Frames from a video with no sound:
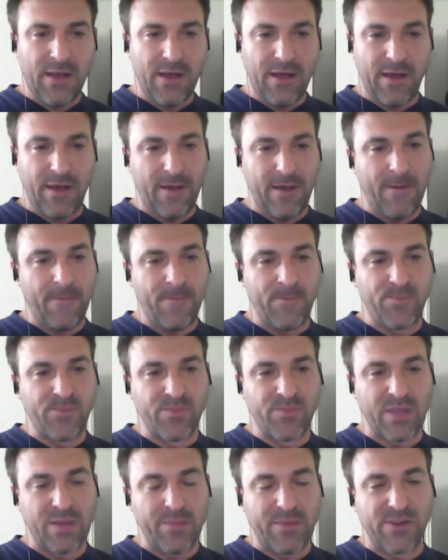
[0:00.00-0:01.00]

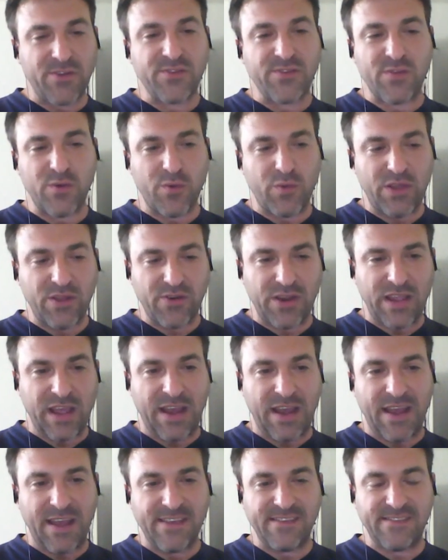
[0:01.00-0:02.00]
But also we
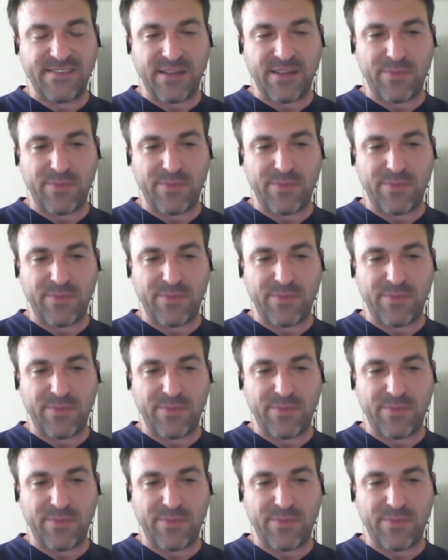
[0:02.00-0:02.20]
realized